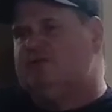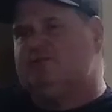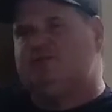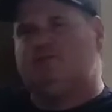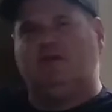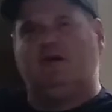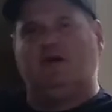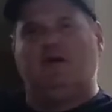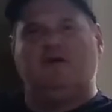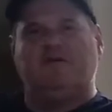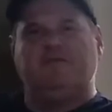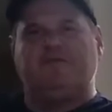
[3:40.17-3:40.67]

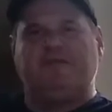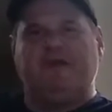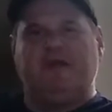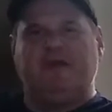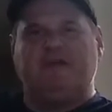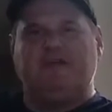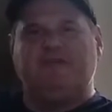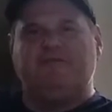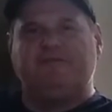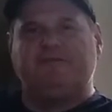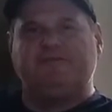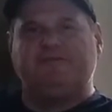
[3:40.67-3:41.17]
So
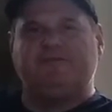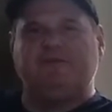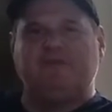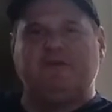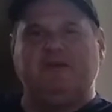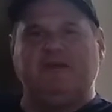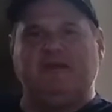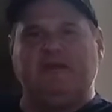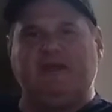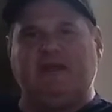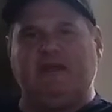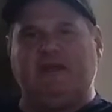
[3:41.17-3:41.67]
thank you for
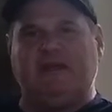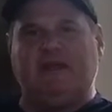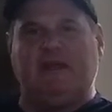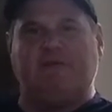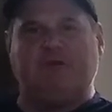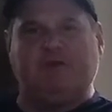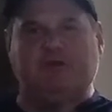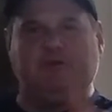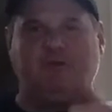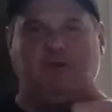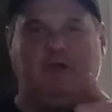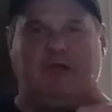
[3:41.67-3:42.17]
tuning in. Have
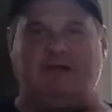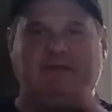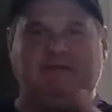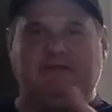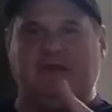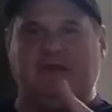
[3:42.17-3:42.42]
a great